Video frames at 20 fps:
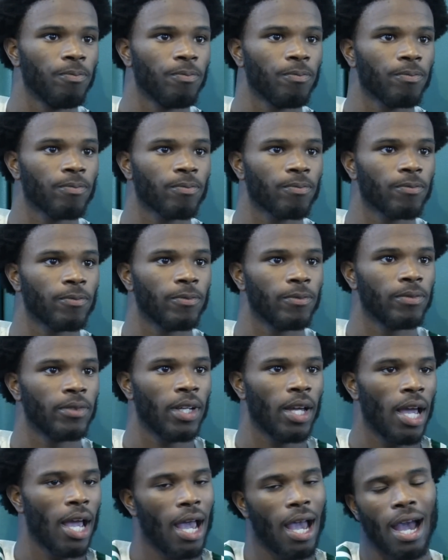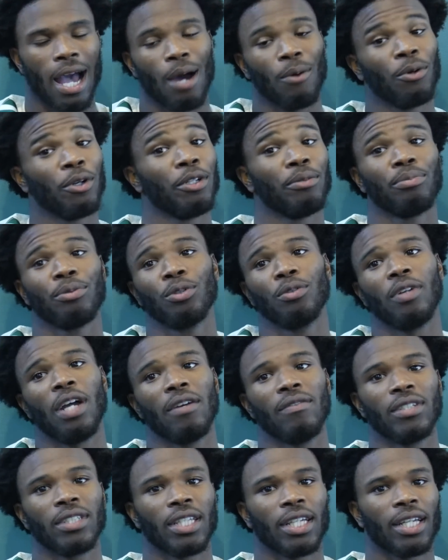What are you concentrating the most? I want to improve on?
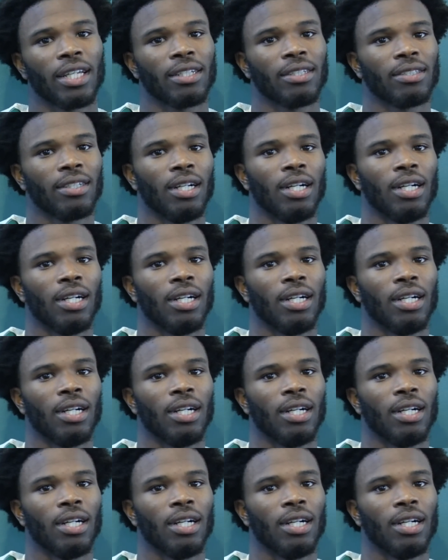everything.